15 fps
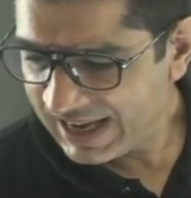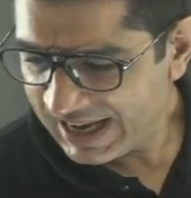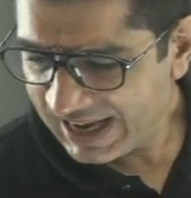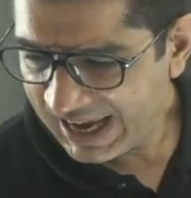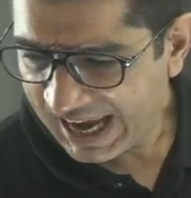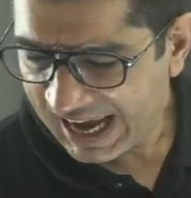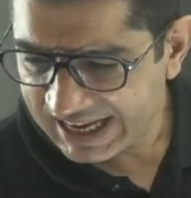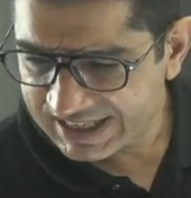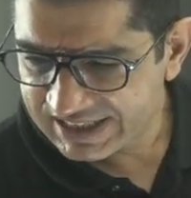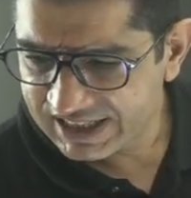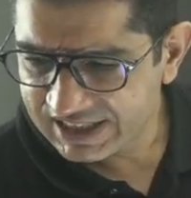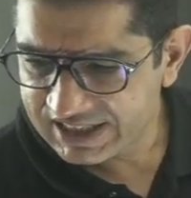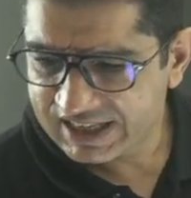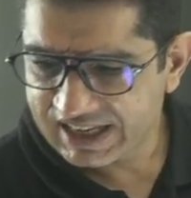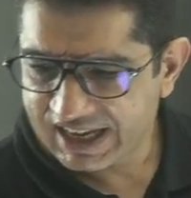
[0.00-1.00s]
Has
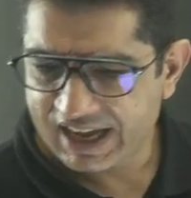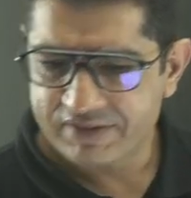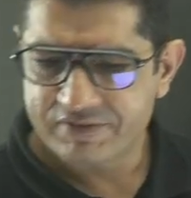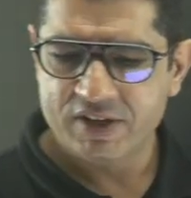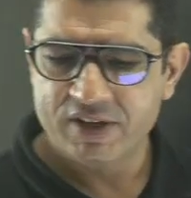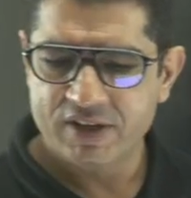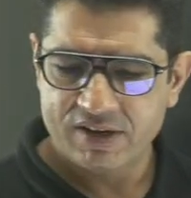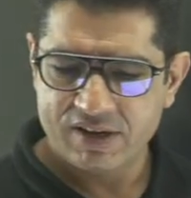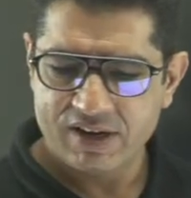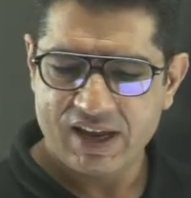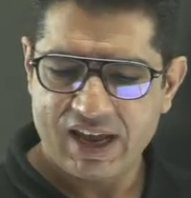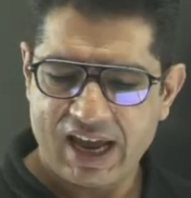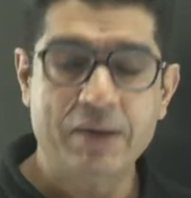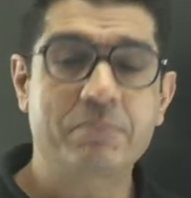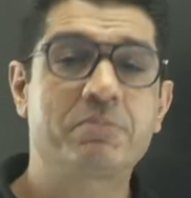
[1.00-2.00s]
it ever
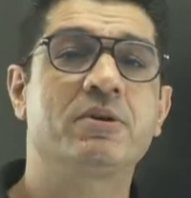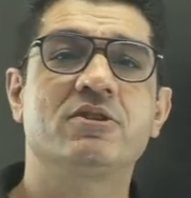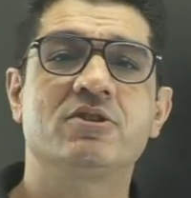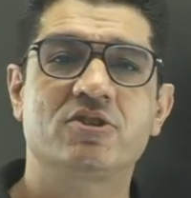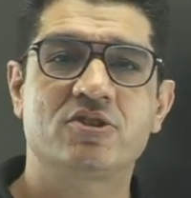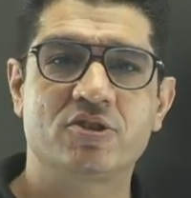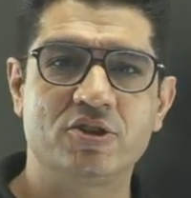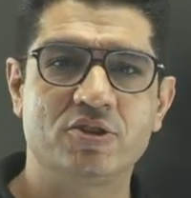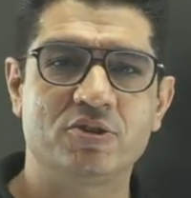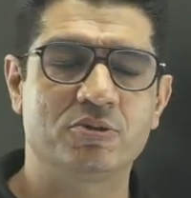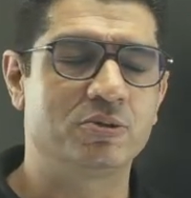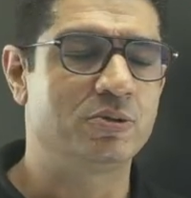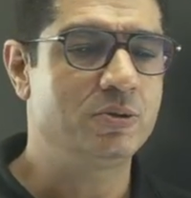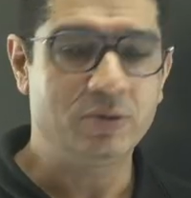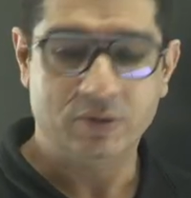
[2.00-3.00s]
happened to you